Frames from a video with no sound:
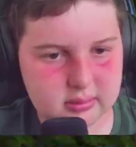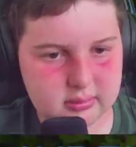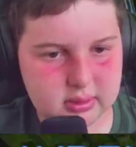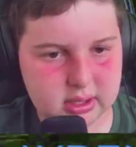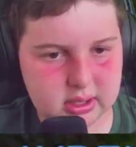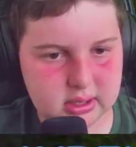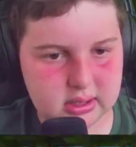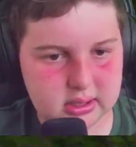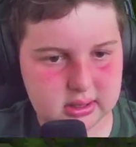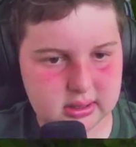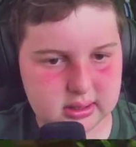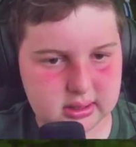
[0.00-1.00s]

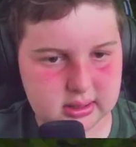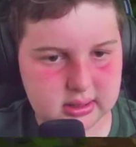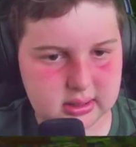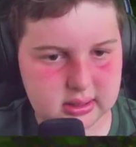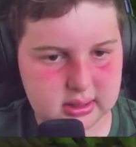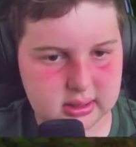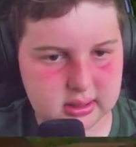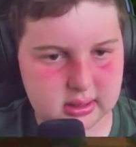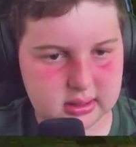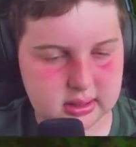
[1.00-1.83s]
because it does